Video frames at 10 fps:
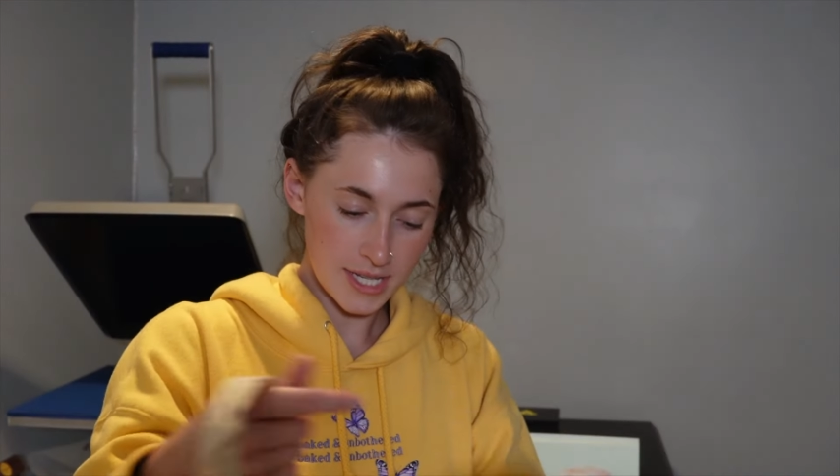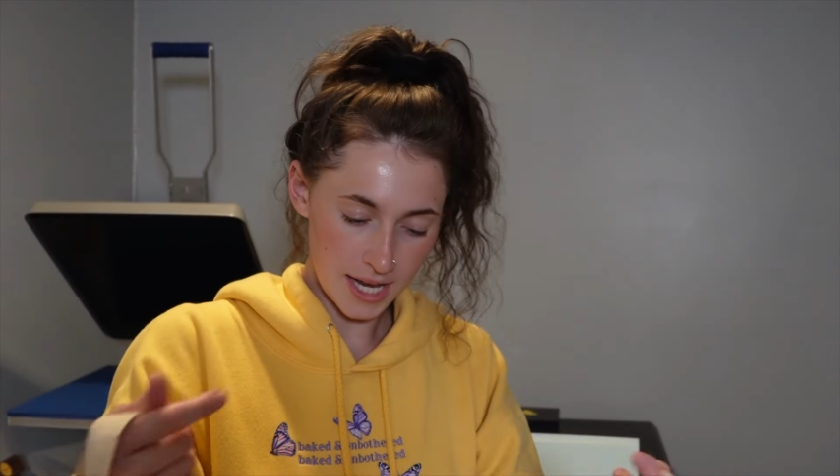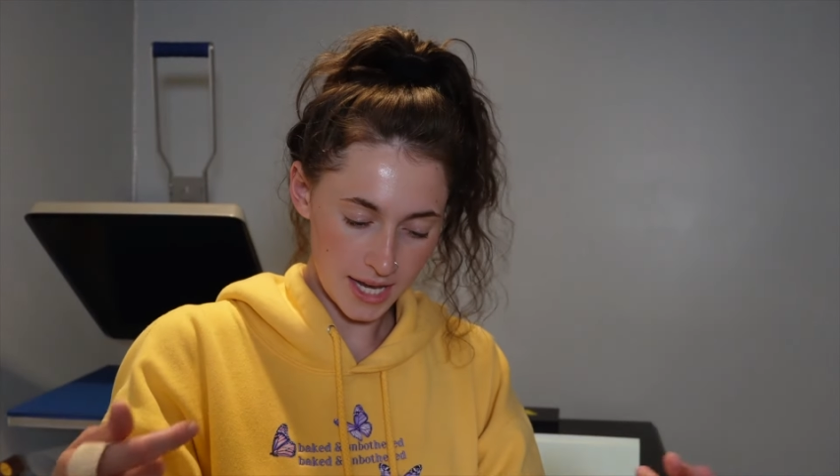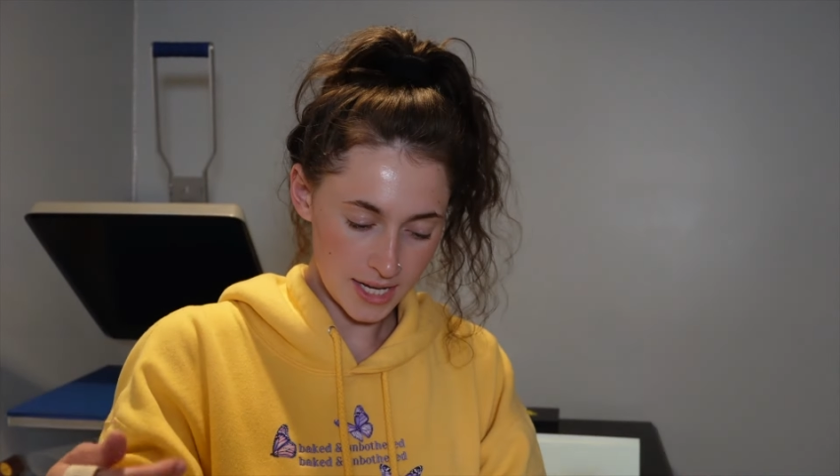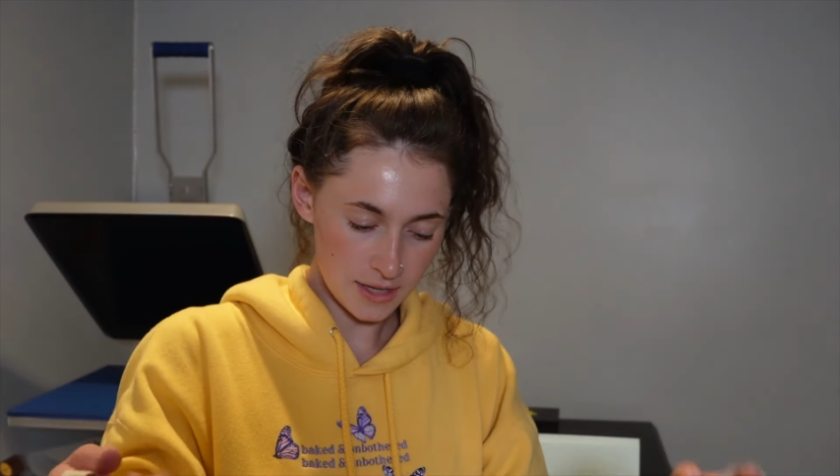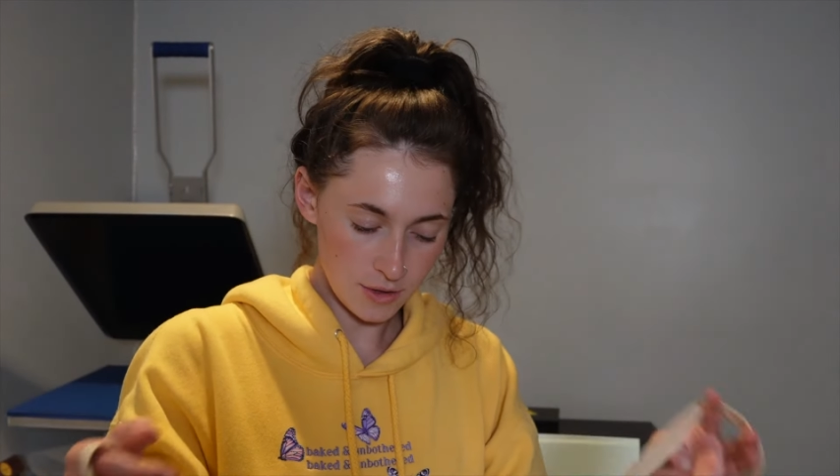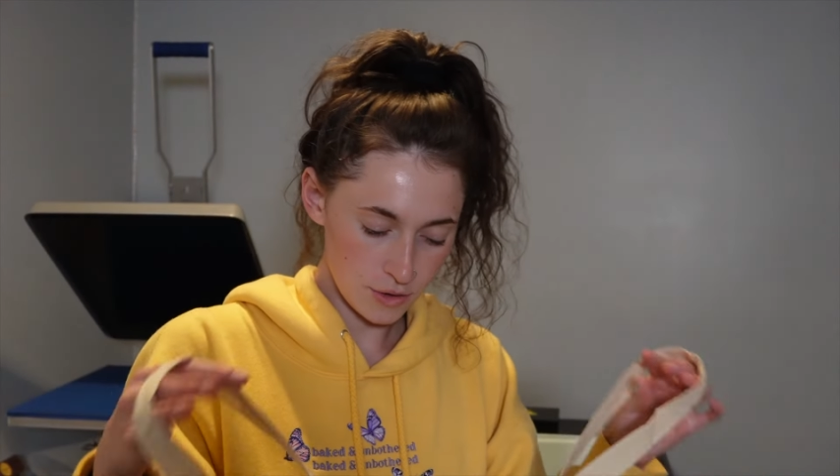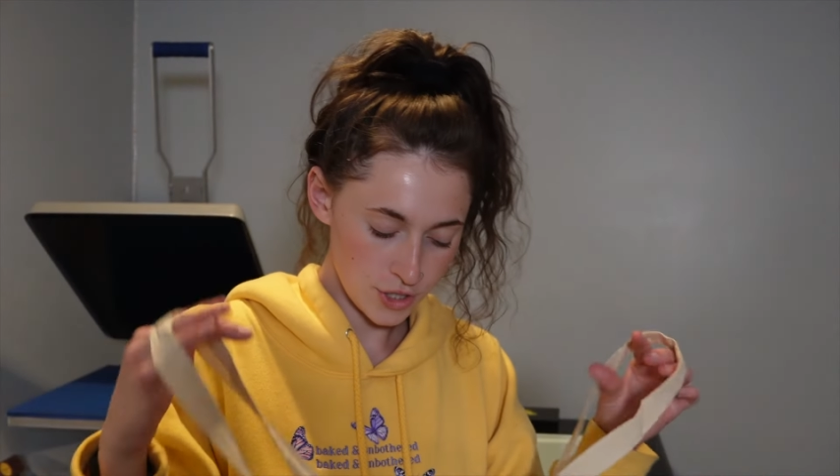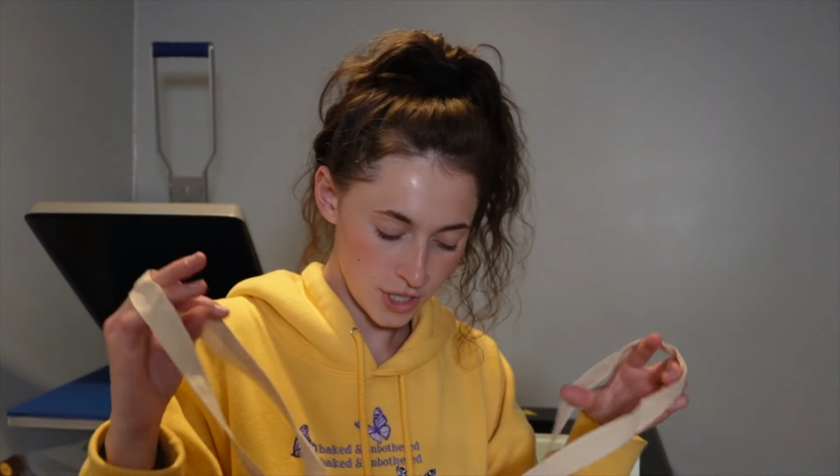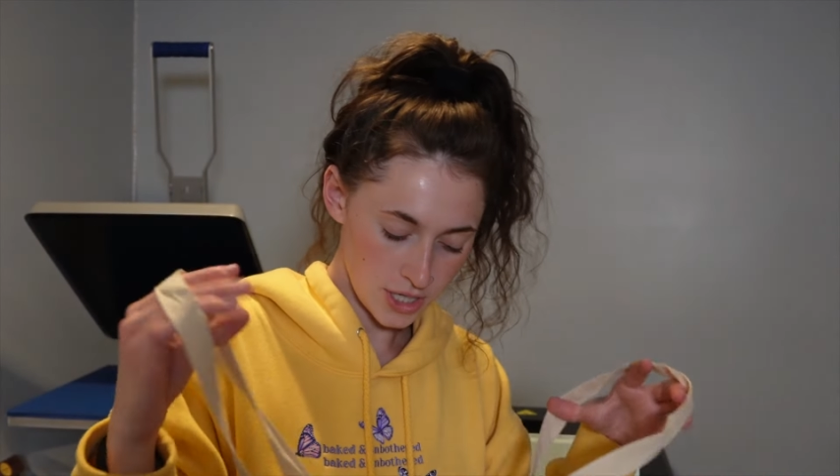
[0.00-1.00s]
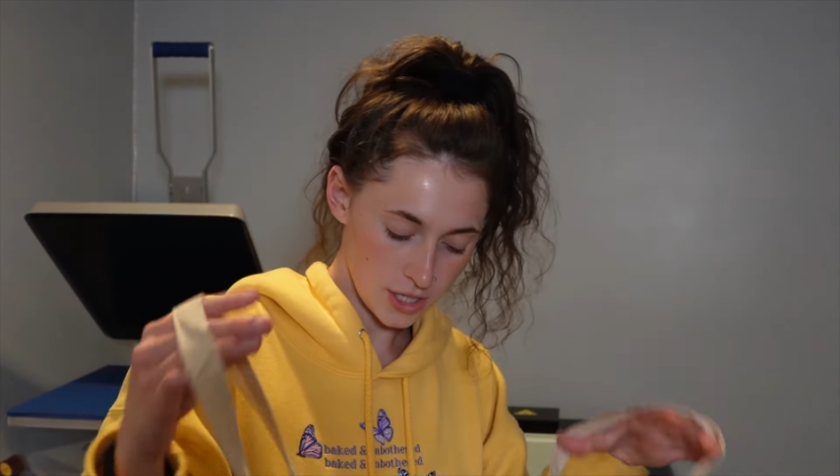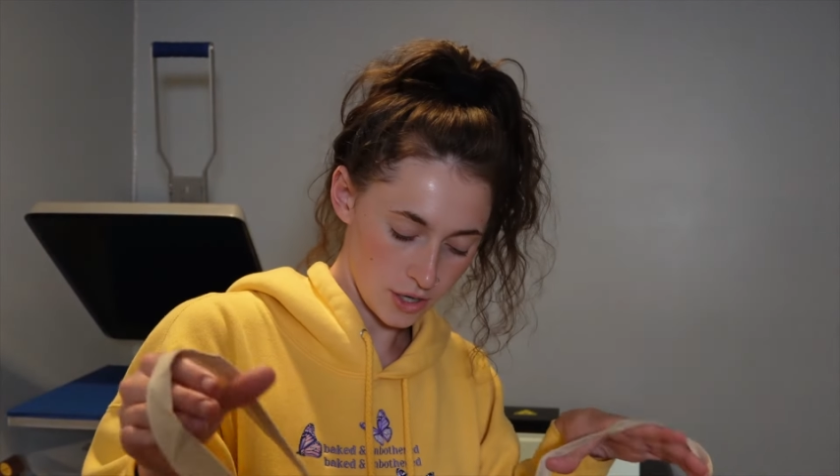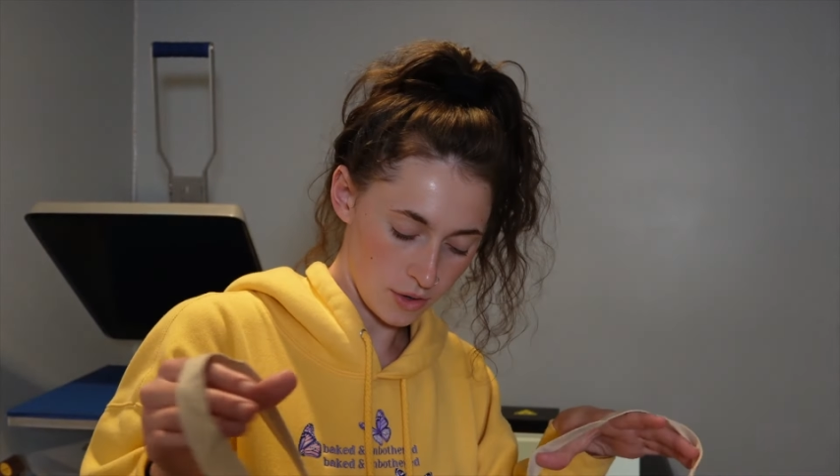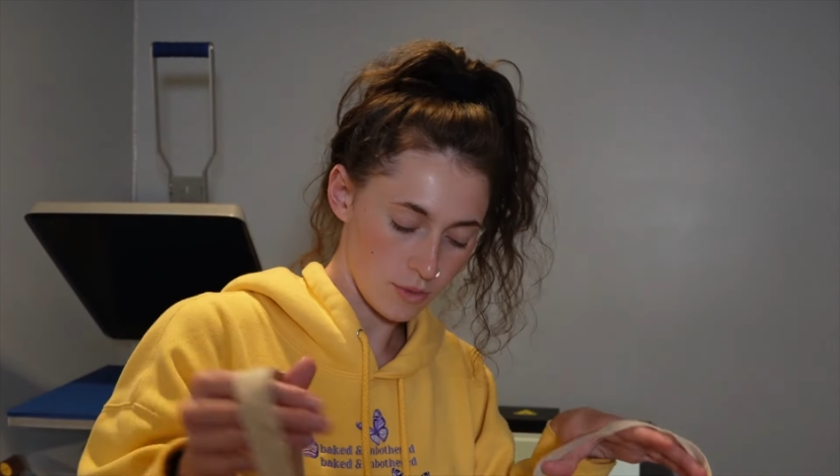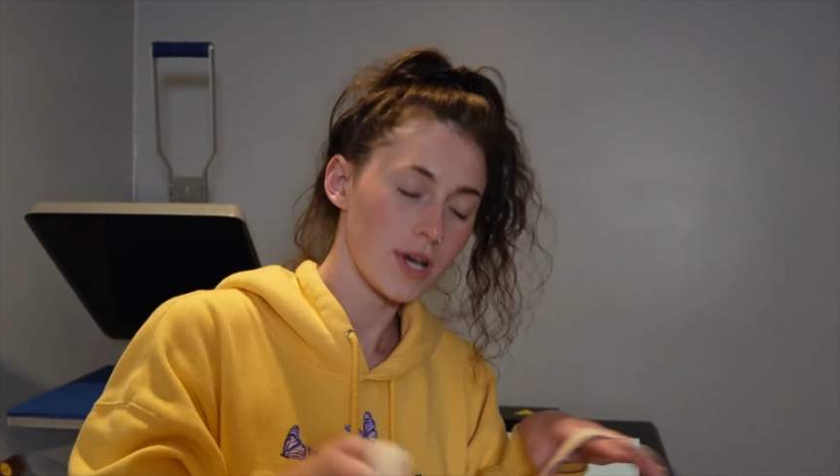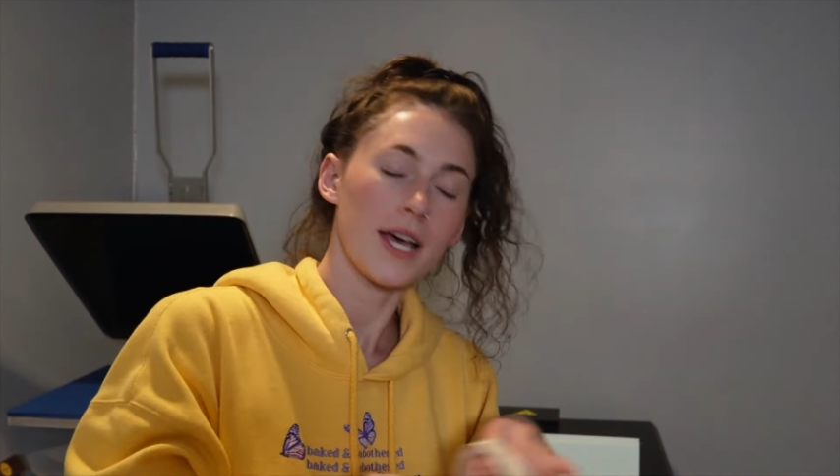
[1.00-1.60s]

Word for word: tanning lotion, you know,